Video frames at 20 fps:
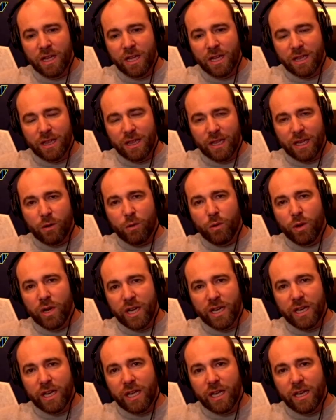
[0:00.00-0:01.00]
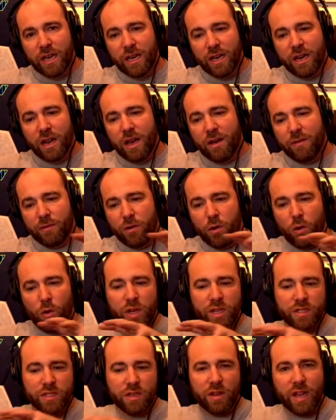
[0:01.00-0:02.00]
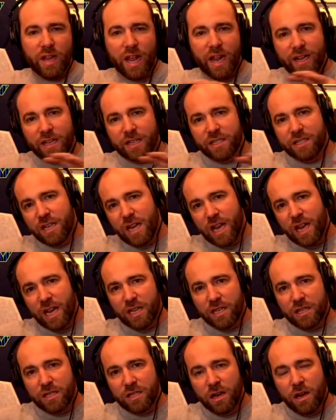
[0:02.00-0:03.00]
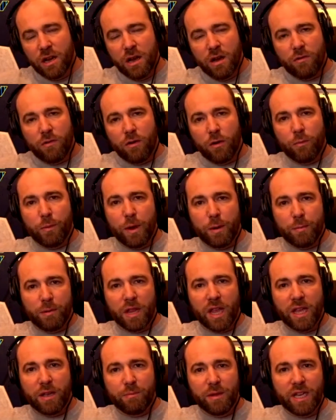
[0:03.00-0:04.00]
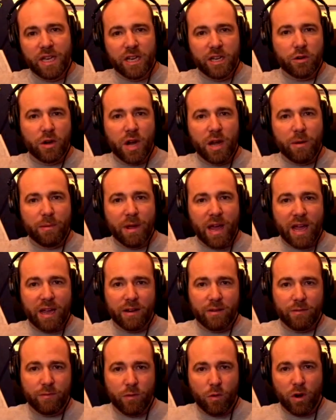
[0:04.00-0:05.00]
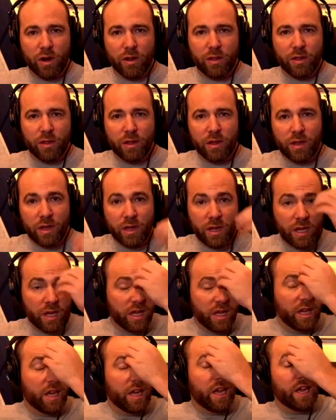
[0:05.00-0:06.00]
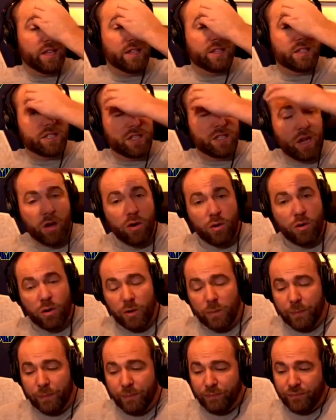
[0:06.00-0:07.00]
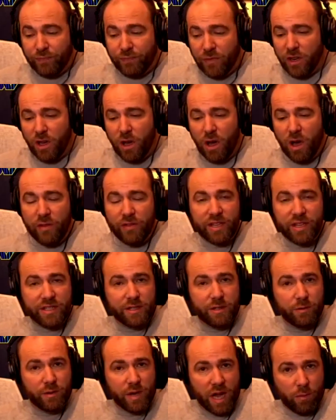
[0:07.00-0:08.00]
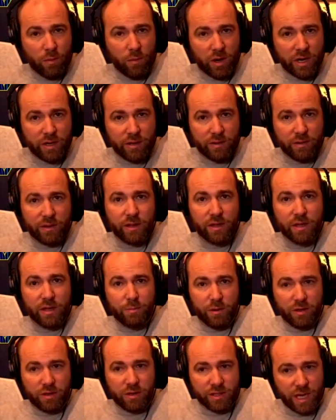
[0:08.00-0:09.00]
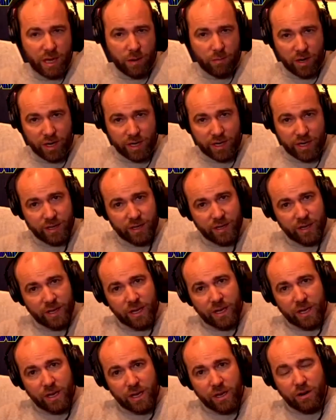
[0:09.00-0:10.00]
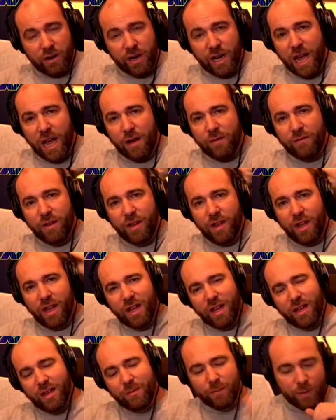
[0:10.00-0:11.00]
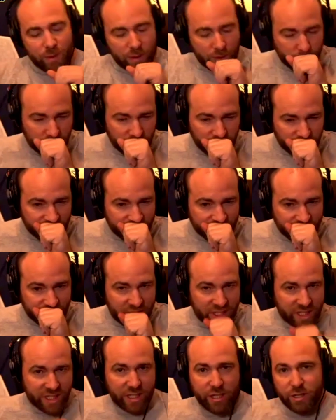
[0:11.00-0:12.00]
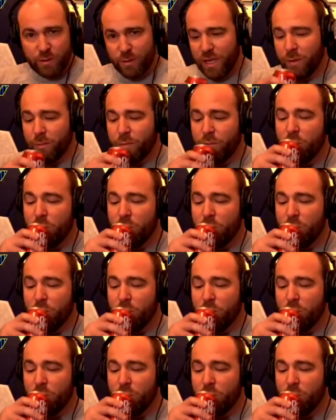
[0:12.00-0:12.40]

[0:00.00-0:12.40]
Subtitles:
liquidity and enough coins on that exchange for people like me to trade back and forth. And so on this new network, the Pulse network, you're going to have, excuse me.